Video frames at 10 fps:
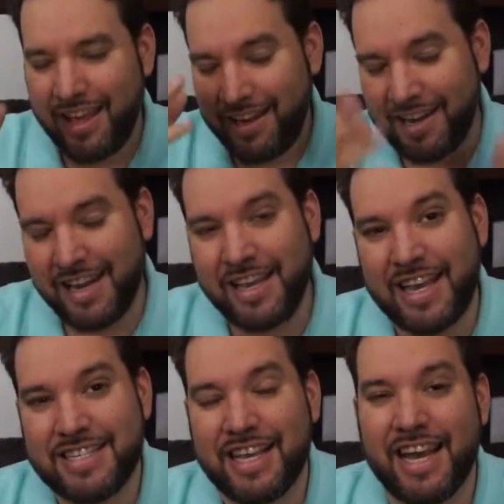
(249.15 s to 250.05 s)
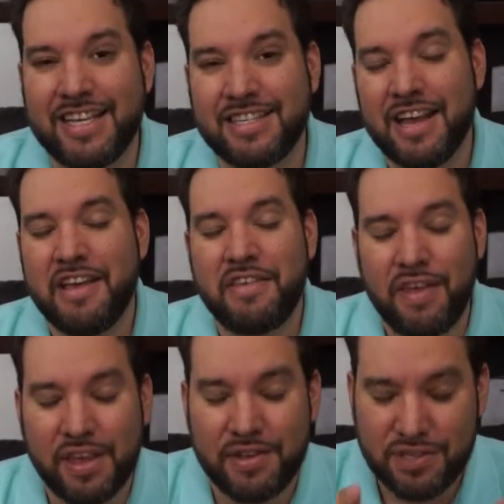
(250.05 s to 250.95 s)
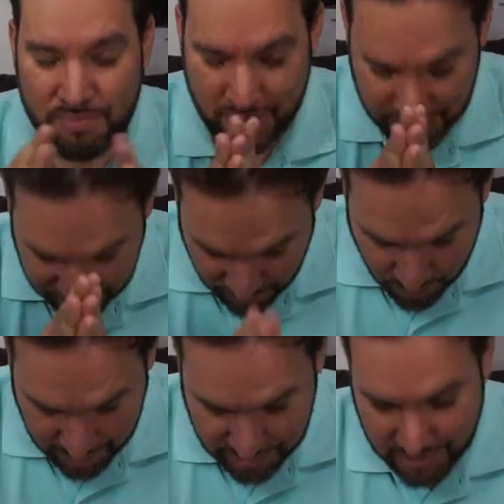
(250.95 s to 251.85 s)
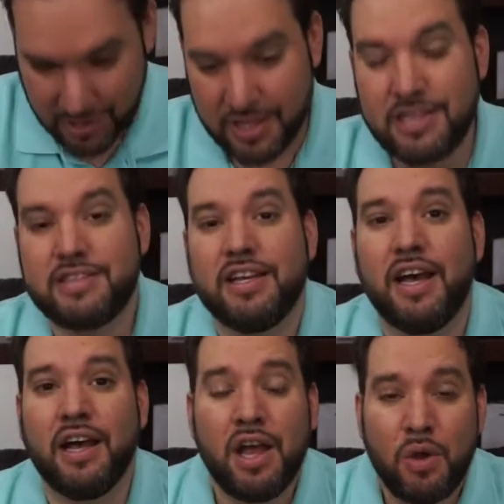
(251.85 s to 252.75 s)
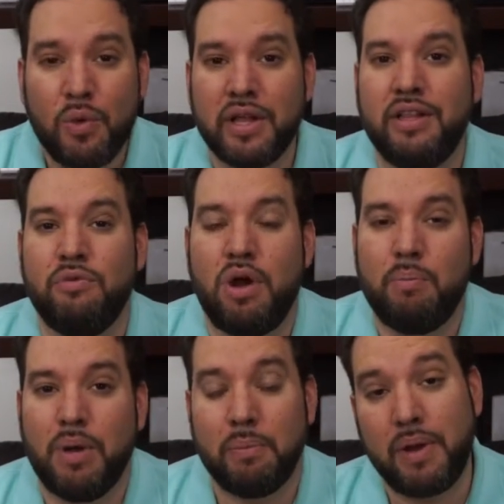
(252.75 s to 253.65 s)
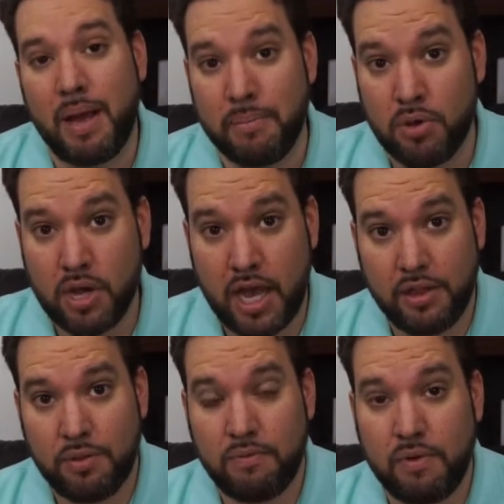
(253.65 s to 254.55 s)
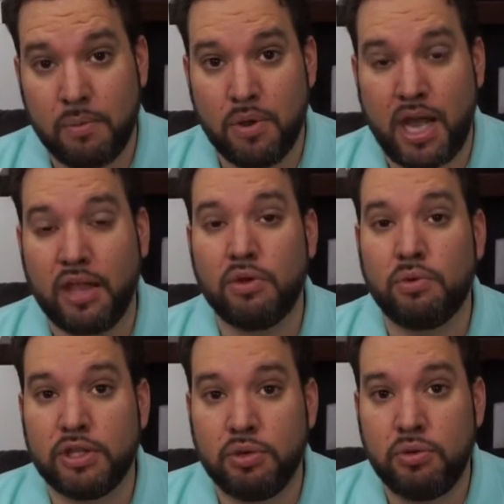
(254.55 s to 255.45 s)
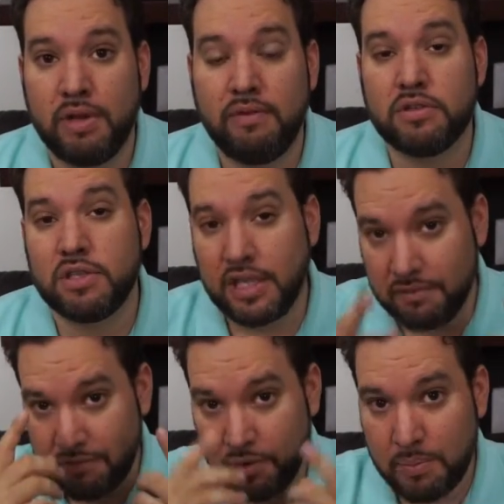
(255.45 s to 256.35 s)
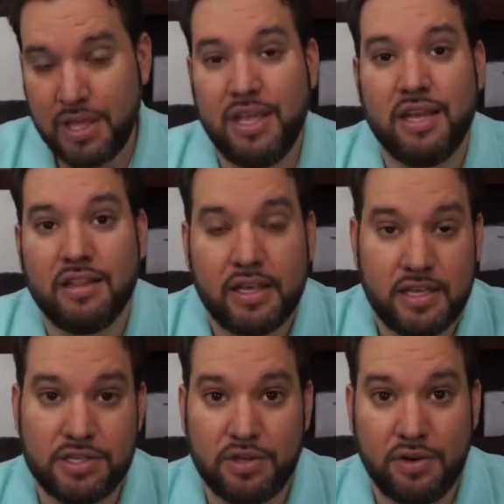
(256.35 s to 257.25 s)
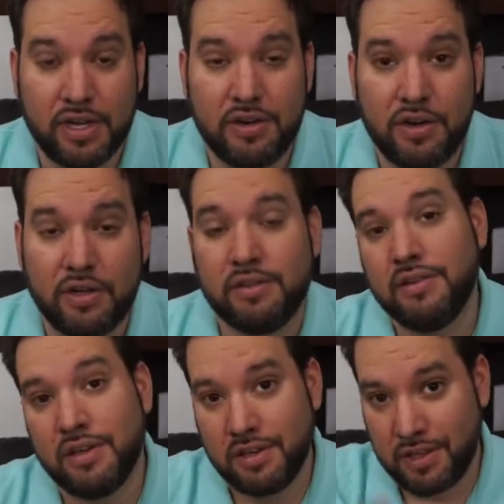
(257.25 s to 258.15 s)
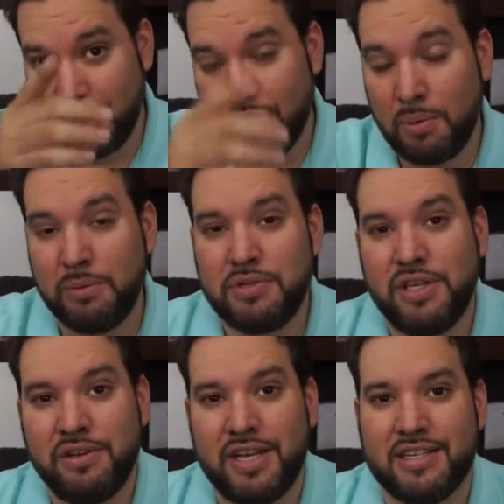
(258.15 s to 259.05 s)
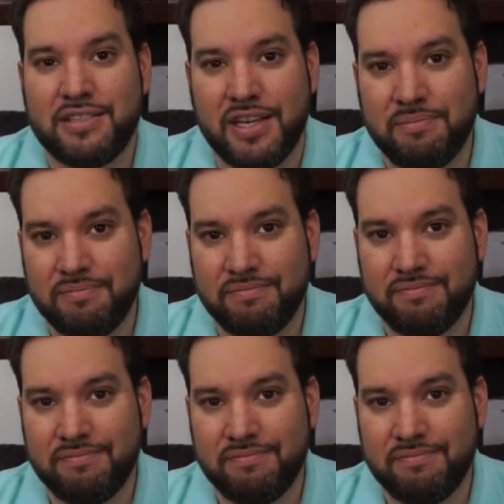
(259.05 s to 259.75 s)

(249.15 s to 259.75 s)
In any case, guys, thank you so much for watching this uh, weekly wrap-up. I'm Gokado from Gokado Retro Reviews, in from Ian the Historic Nerd, and hope to see you next time.